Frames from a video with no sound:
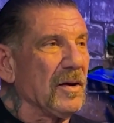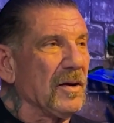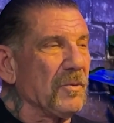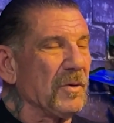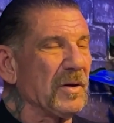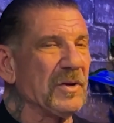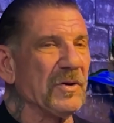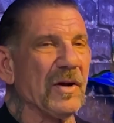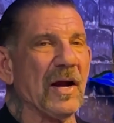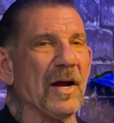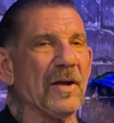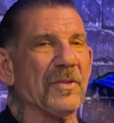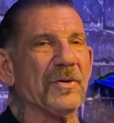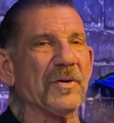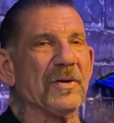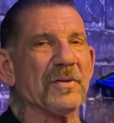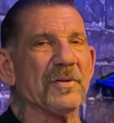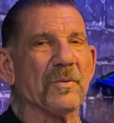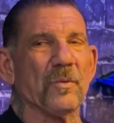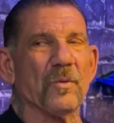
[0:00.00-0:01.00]
When you're out
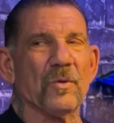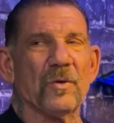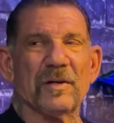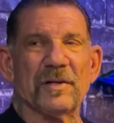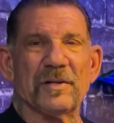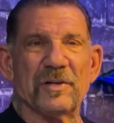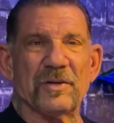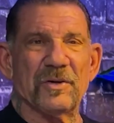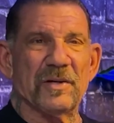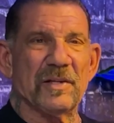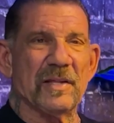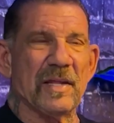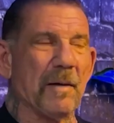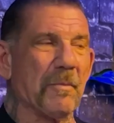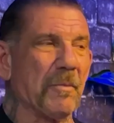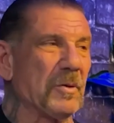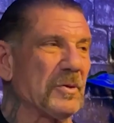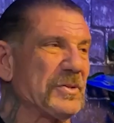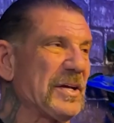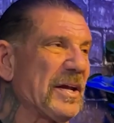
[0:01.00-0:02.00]
there in the world and you're in
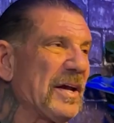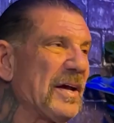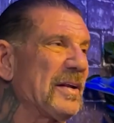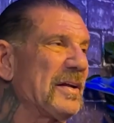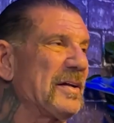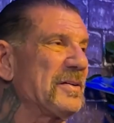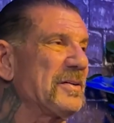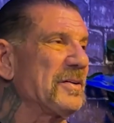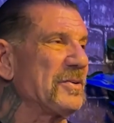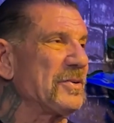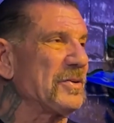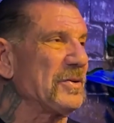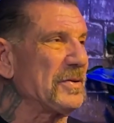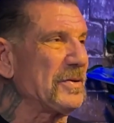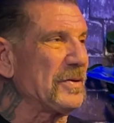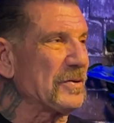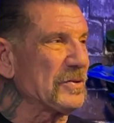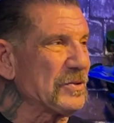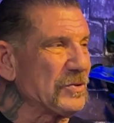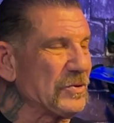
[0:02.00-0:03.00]
that motel and you're doing
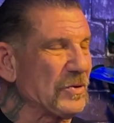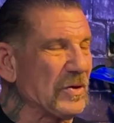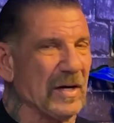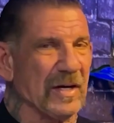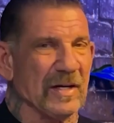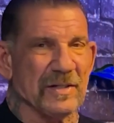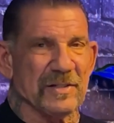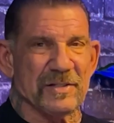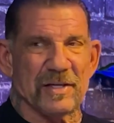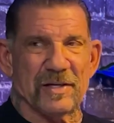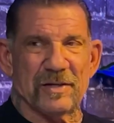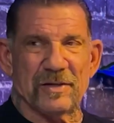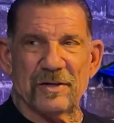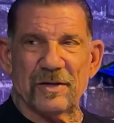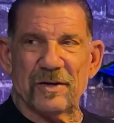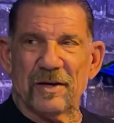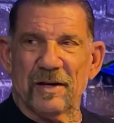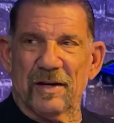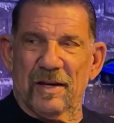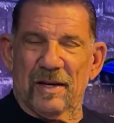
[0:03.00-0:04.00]
those drugs and
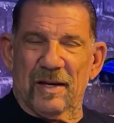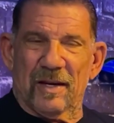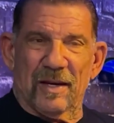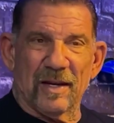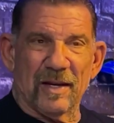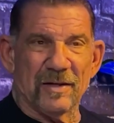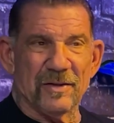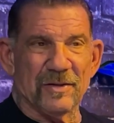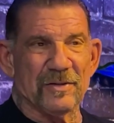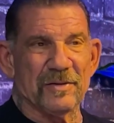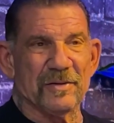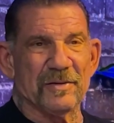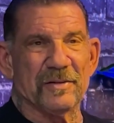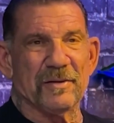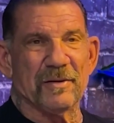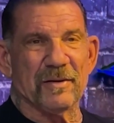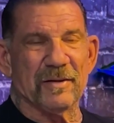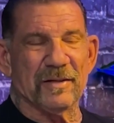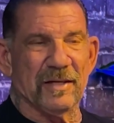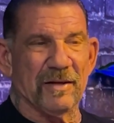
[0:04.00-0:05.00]
you're
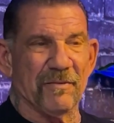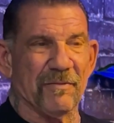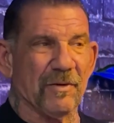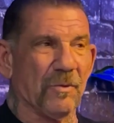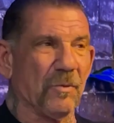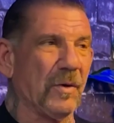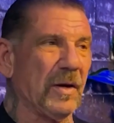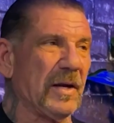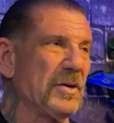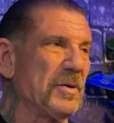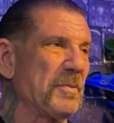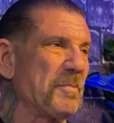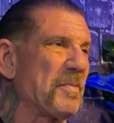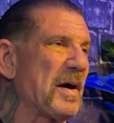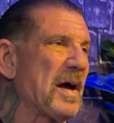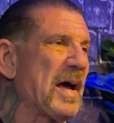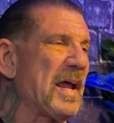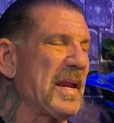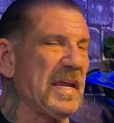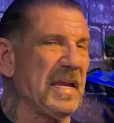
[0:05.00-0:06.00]
giving away your
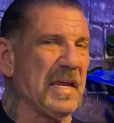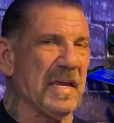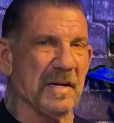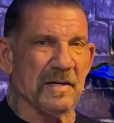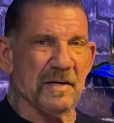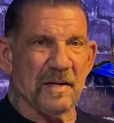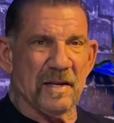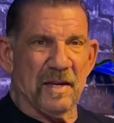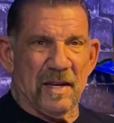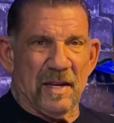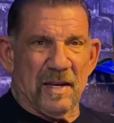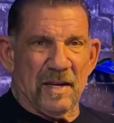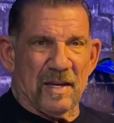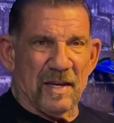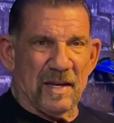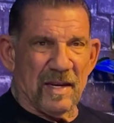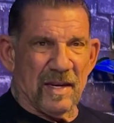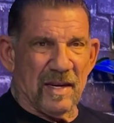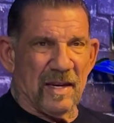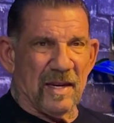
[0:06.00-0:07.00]
body and
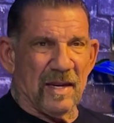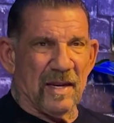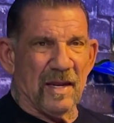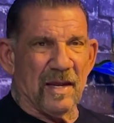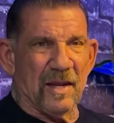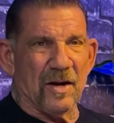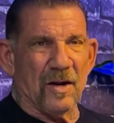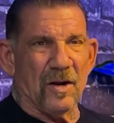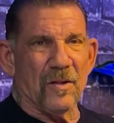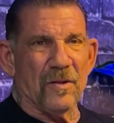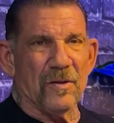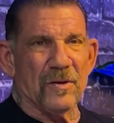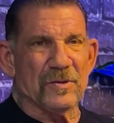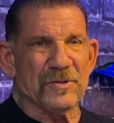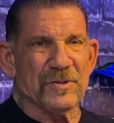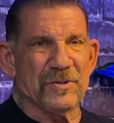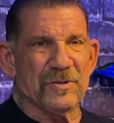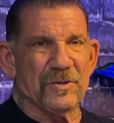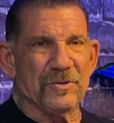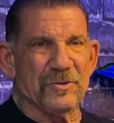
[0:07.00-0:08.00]
all
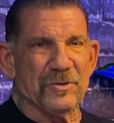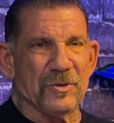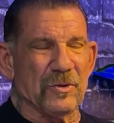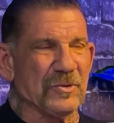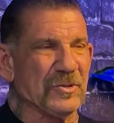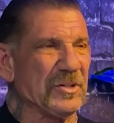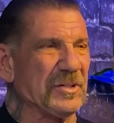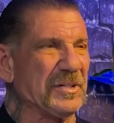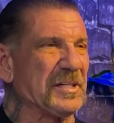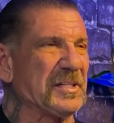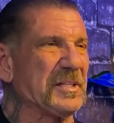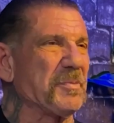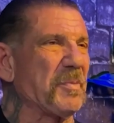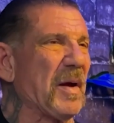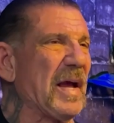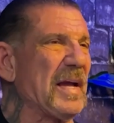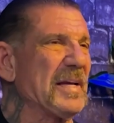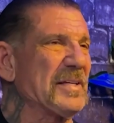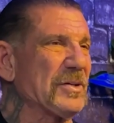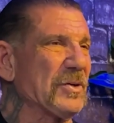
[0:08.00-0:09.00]
those, don't you
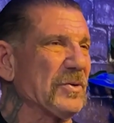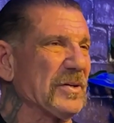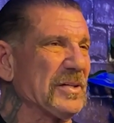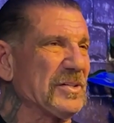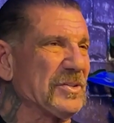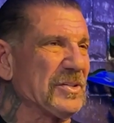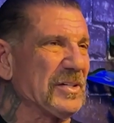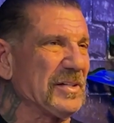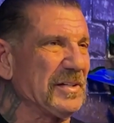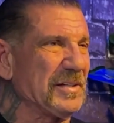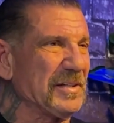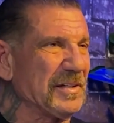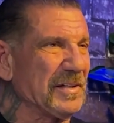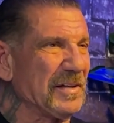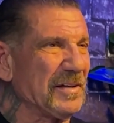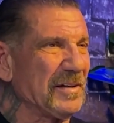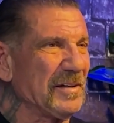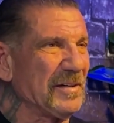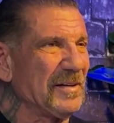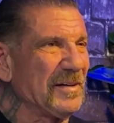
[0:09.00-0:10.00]
despise Christians?
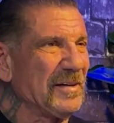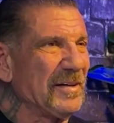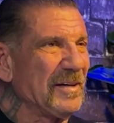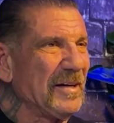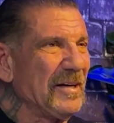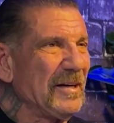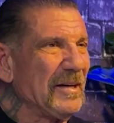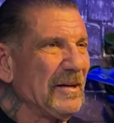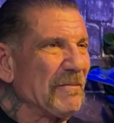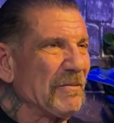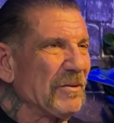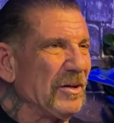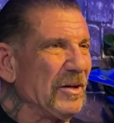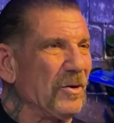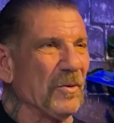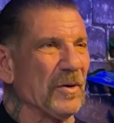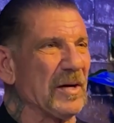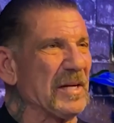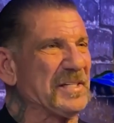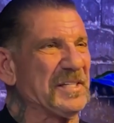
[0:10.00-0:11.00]
You
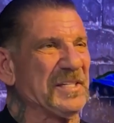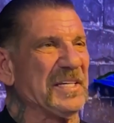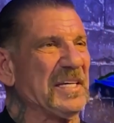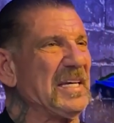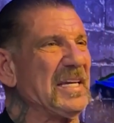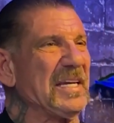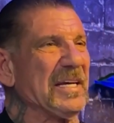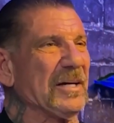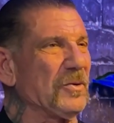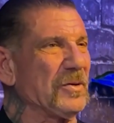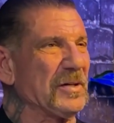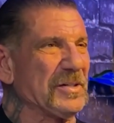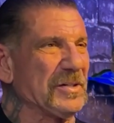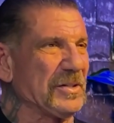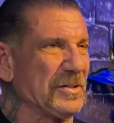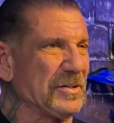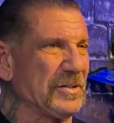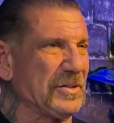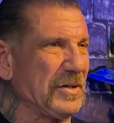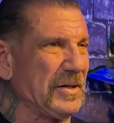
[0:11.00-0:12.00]
don't want to see any
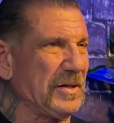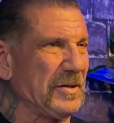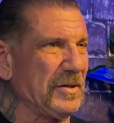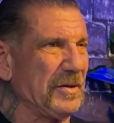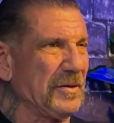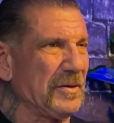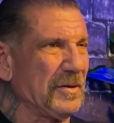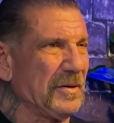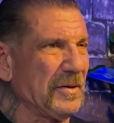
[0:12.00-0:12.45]
Christians, do you?